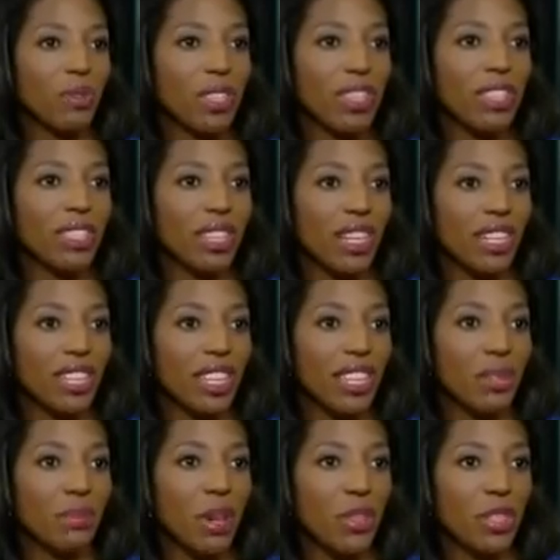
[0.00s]
with this study to
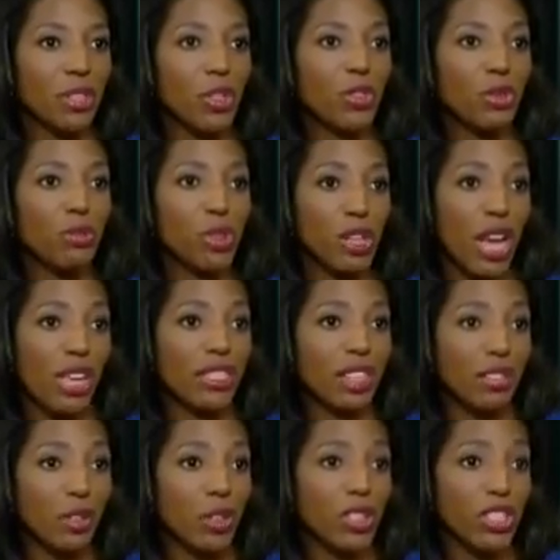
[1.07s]
let them know that newsrooms are not as
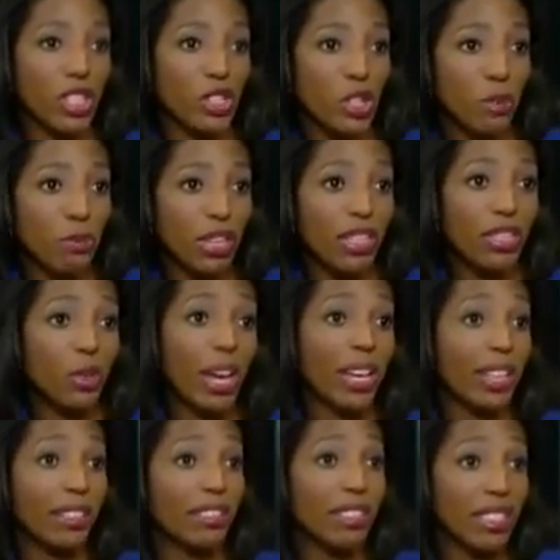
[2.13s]
diverse as they should be, so I
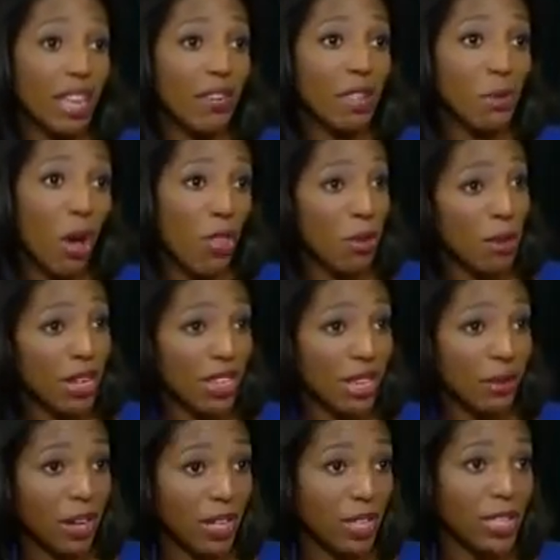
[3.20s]
can save them all the money
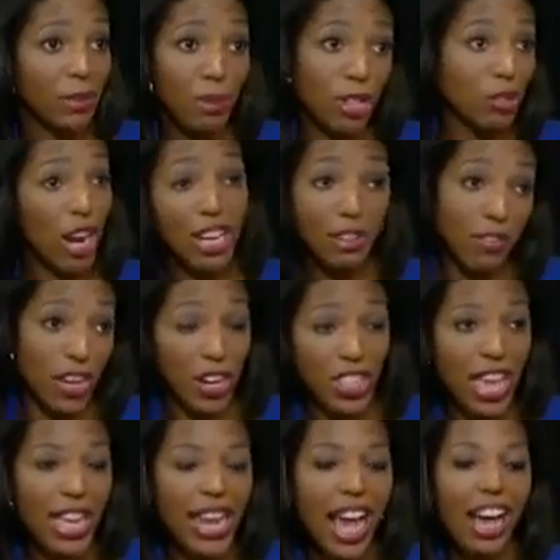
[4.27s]
they were going to spend trying to figure
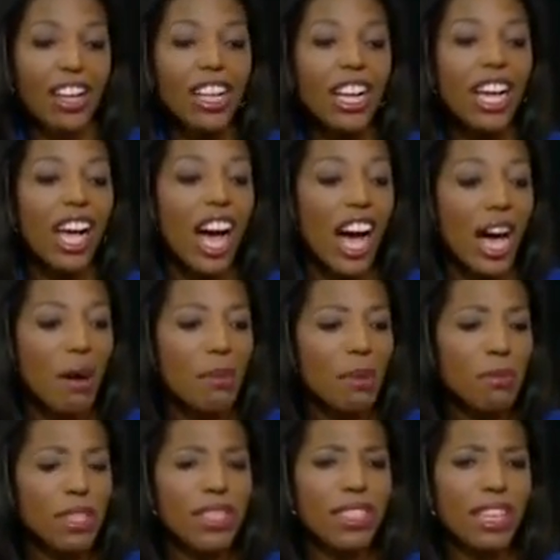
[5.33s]
that out.
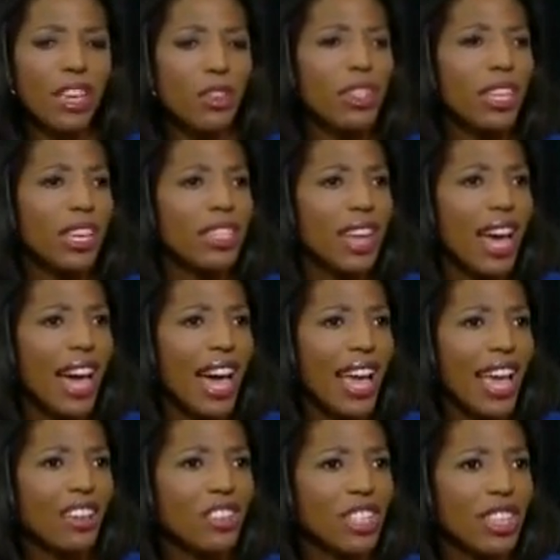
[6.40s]
But the other thing is,
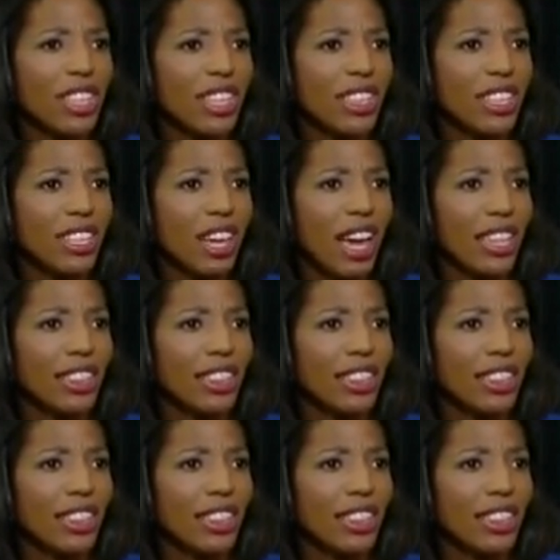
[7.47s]
I actually think that